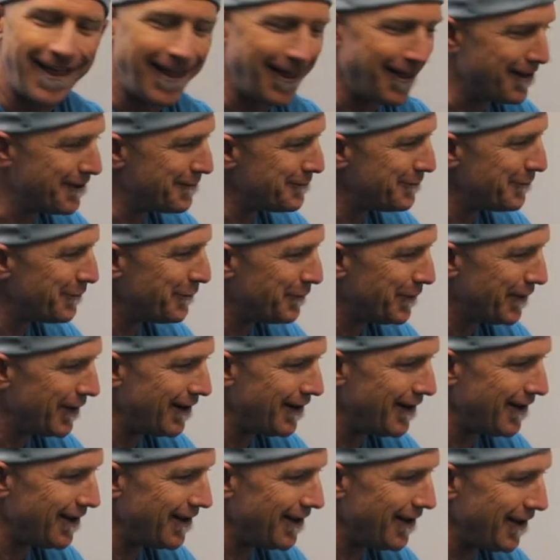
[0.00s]

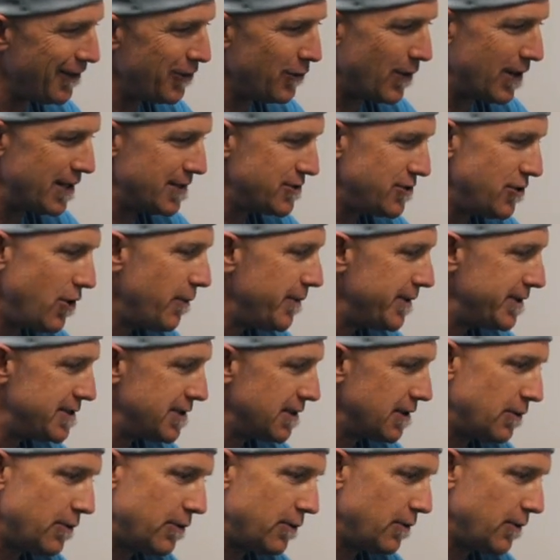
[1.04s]
But otherwise, no big
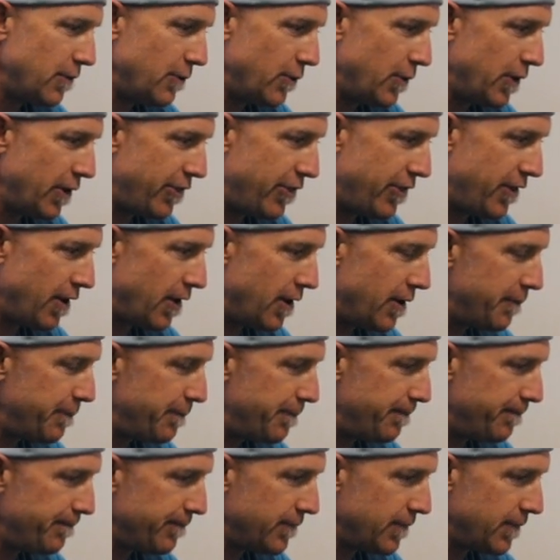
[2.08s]
deal with
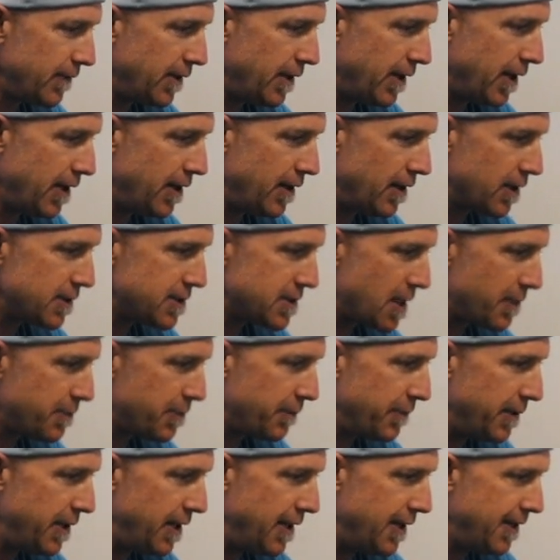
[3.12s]
getting on top
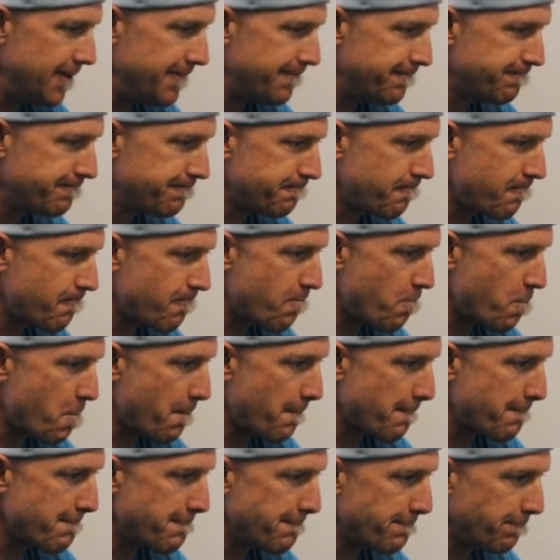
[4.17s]
of me.
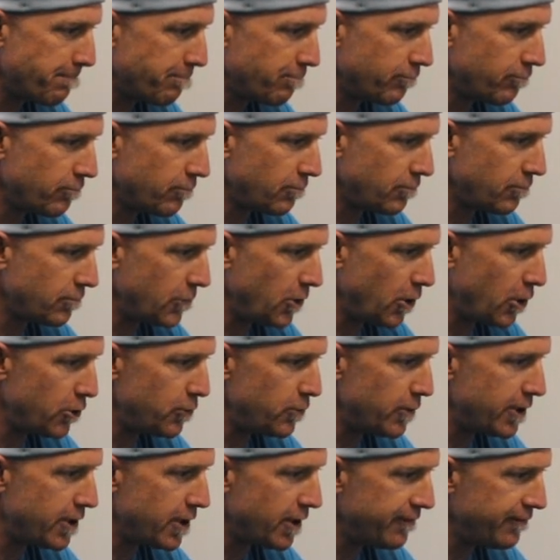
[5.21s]

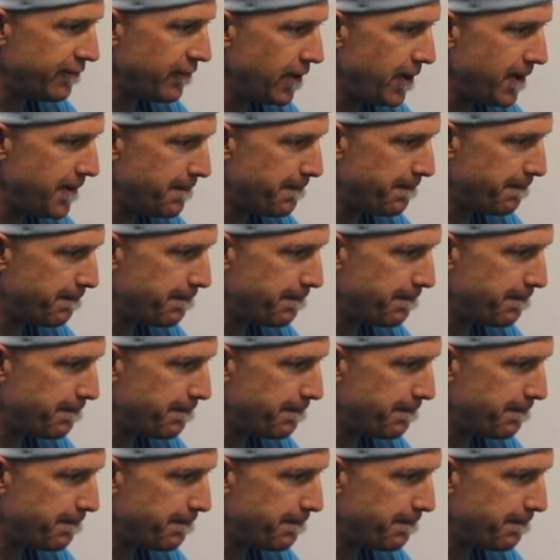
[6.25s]
Good recovery.